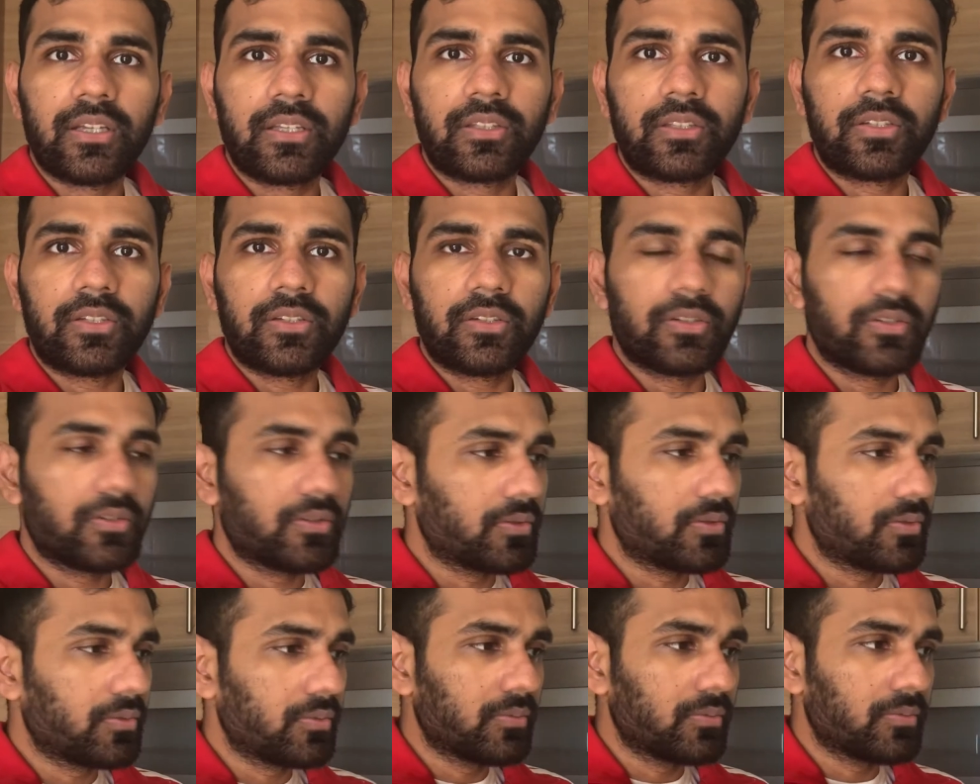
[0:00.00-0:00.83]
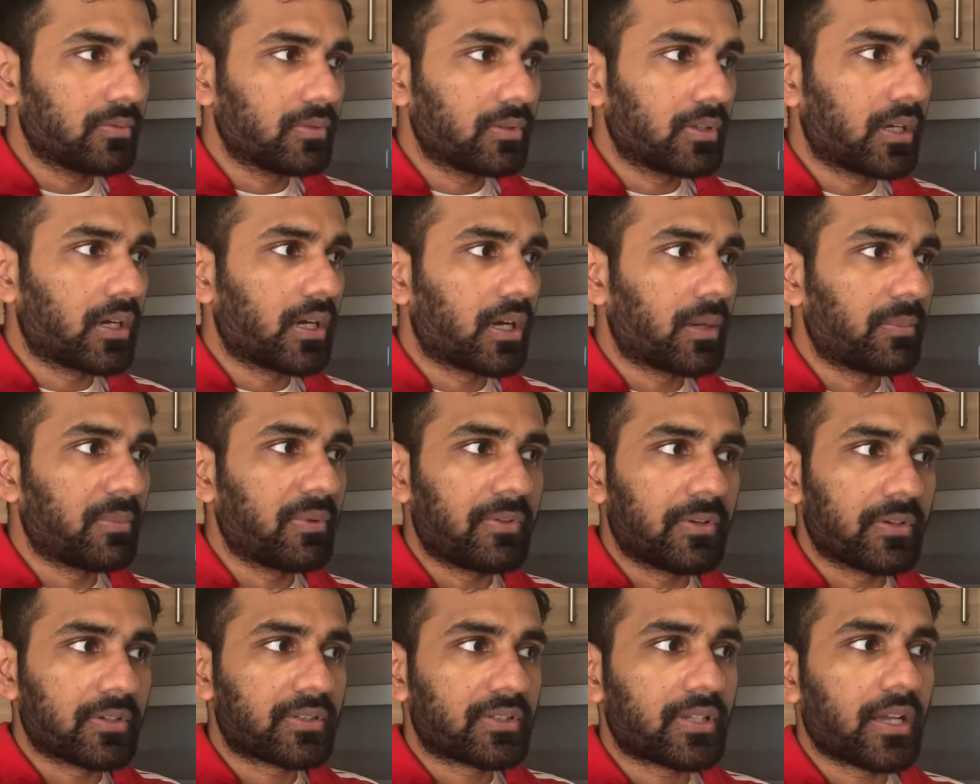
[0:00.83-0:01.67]
to, if
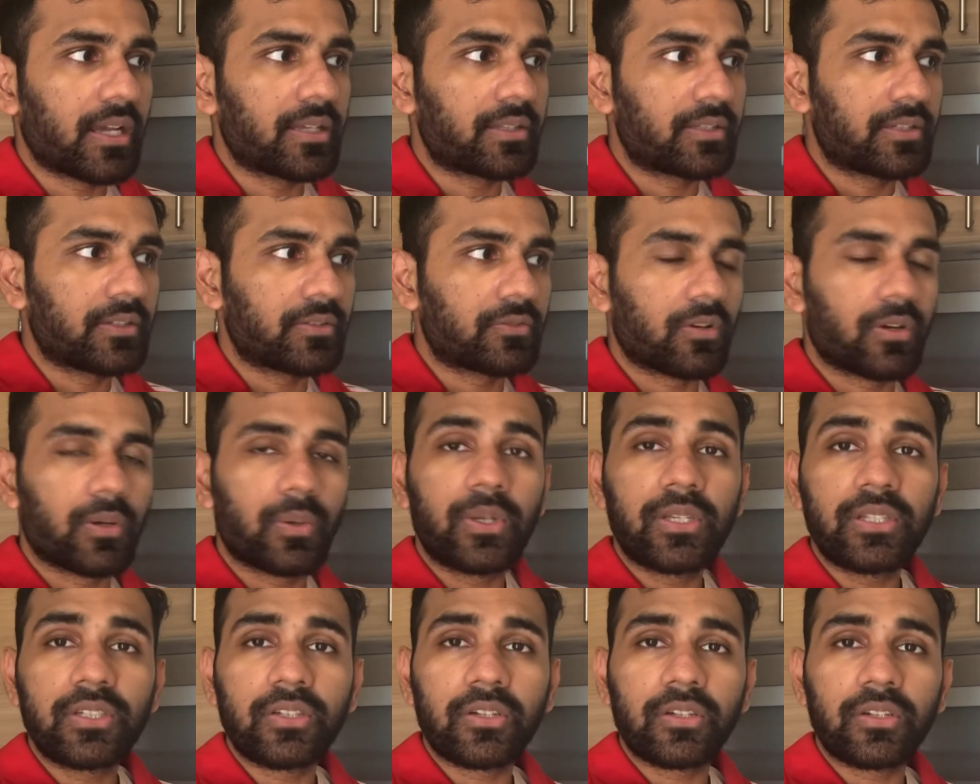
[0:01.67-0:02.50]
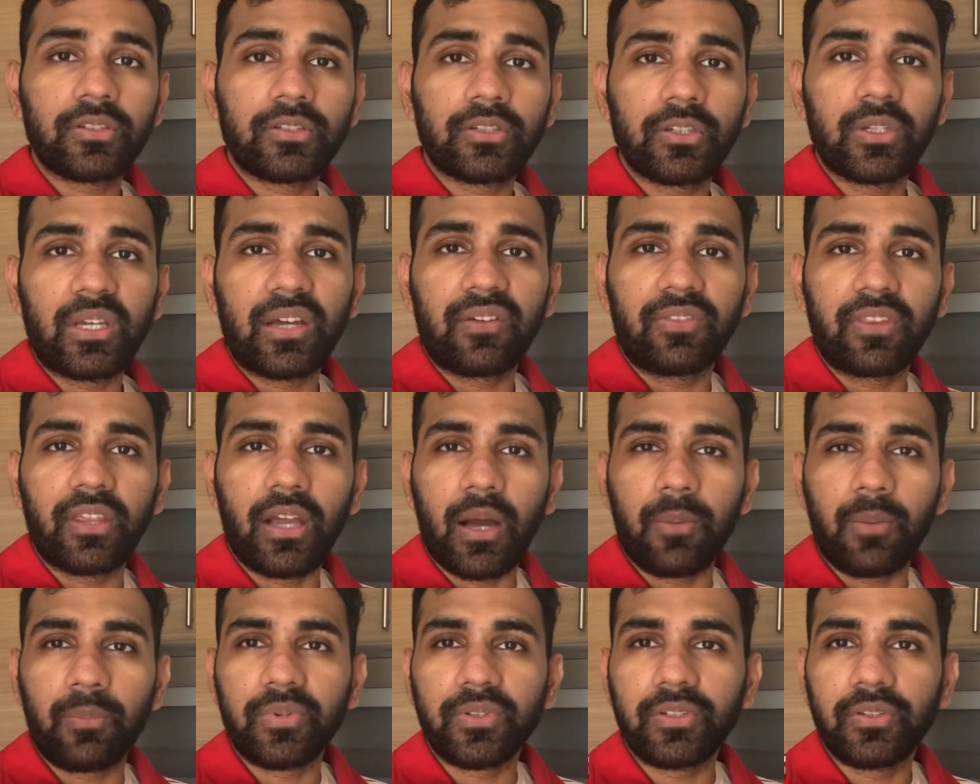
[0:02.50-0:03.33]
you're a scientist or a researcher, you have the
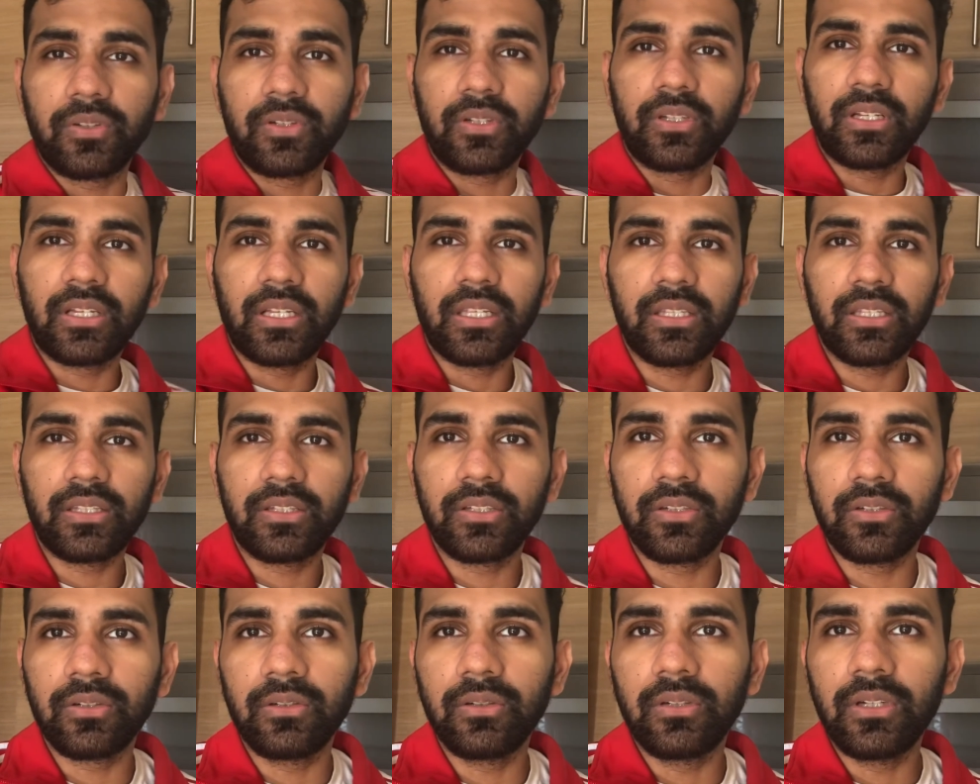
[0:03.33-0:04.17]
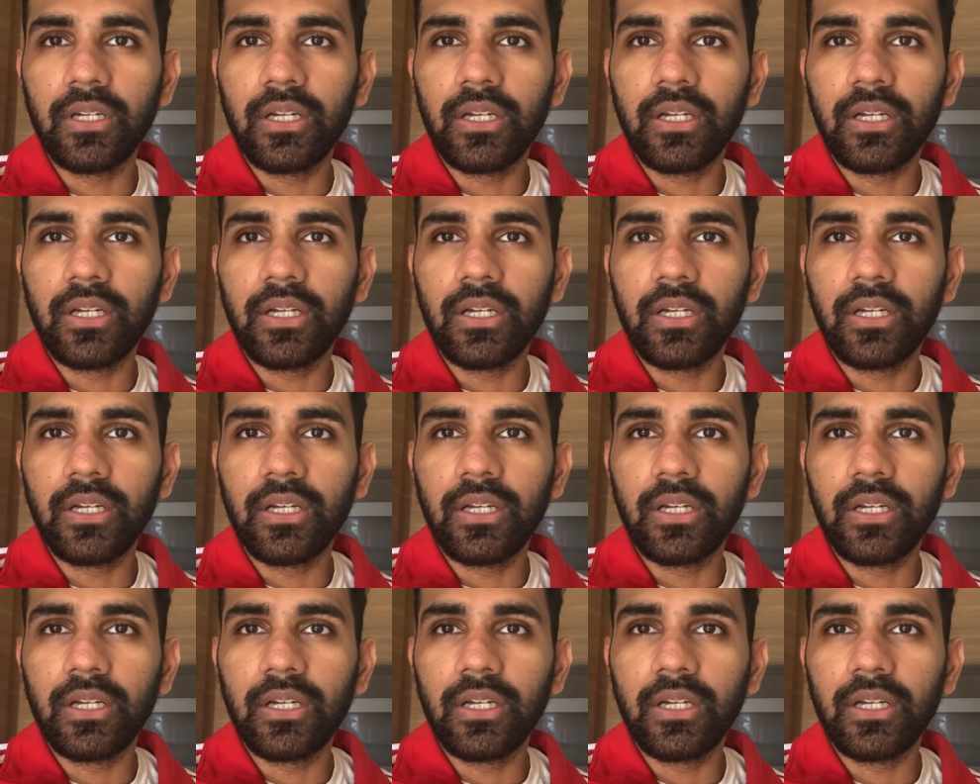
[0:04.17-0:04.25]
opportunity to